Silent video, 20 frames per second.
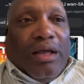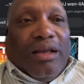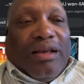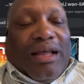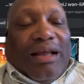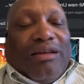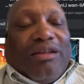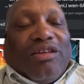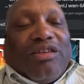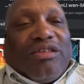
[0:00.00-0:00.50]

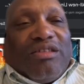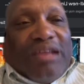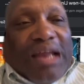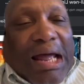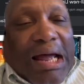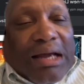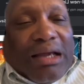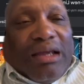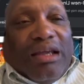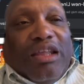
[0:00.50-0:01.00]
that the
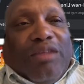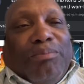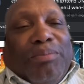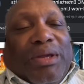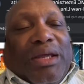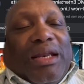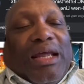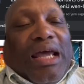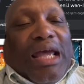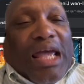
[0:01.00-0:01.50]
stock is
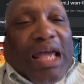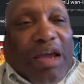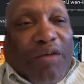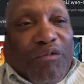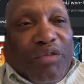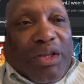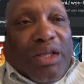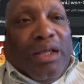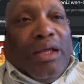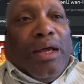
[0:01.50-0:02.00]
being
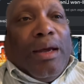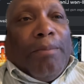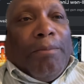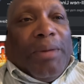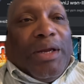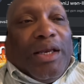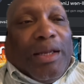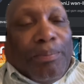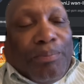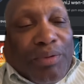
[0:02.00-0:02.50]
heavily
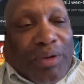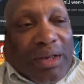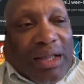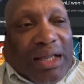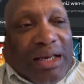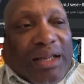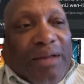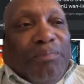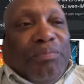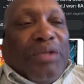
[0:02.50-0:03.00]

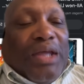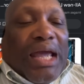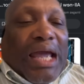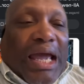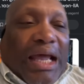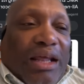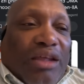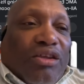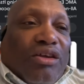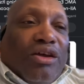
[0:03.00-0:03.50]
manipulated
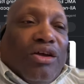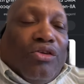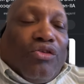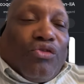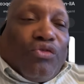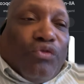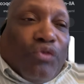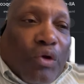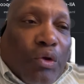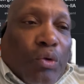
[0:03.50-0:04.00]
and is
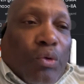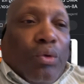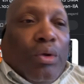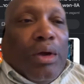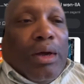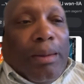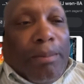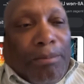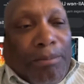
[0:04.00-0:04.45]
controlled